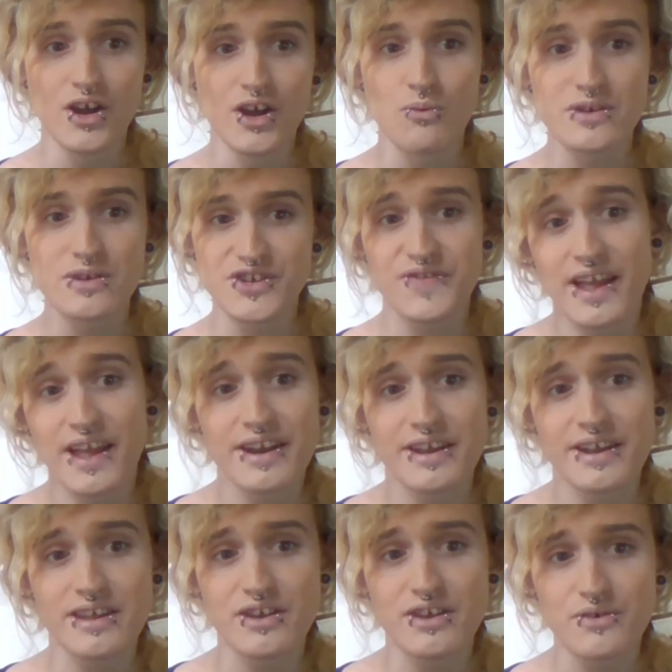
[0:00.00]
which is
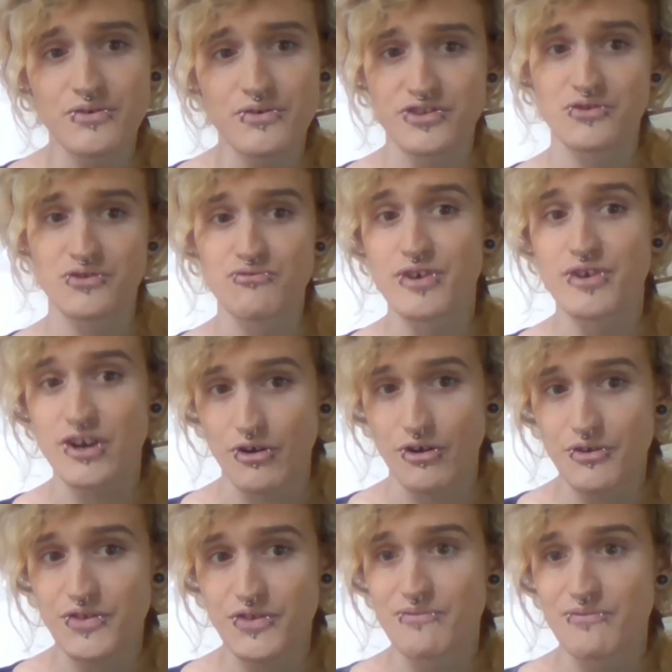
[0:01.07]
then used to
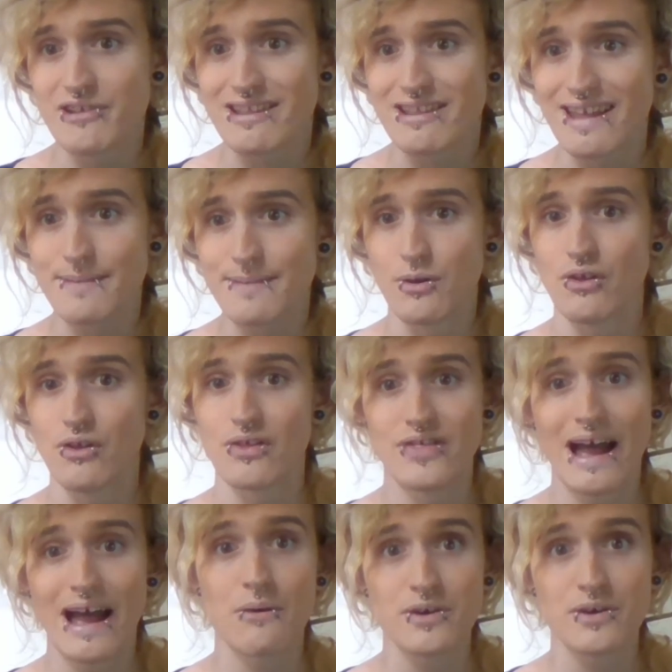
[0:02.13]
recursively label
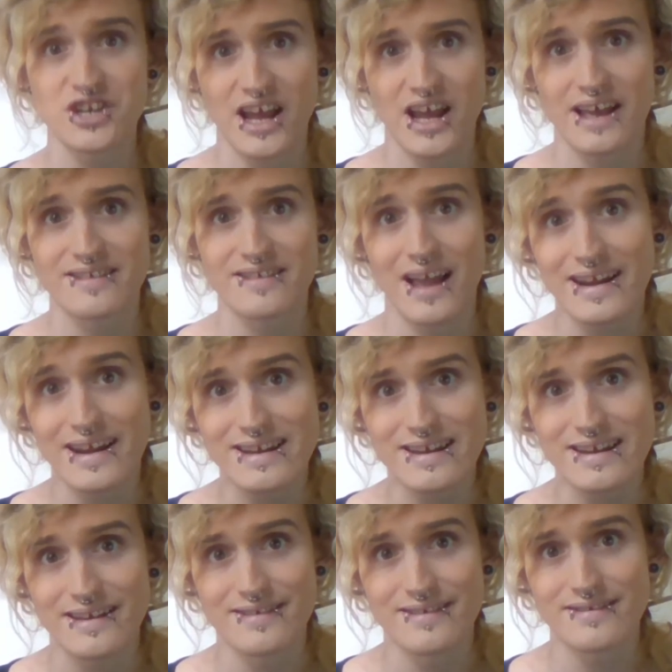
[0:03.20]
that which has
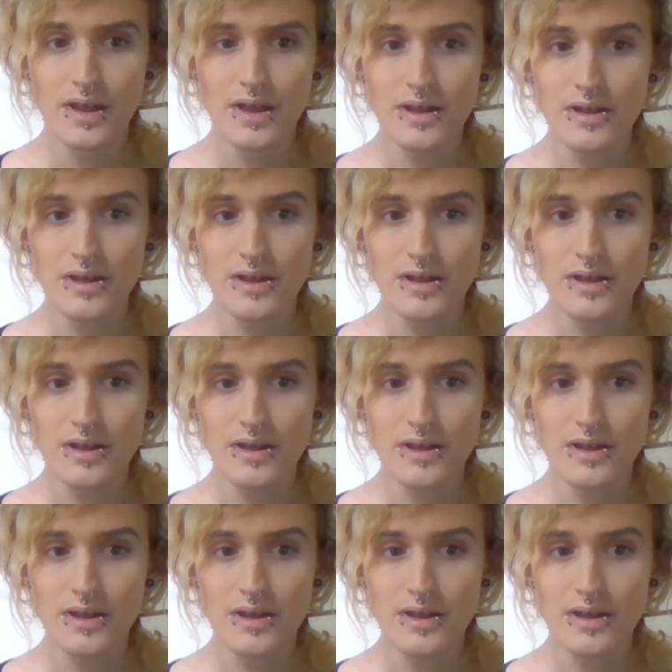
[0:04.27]
ideas.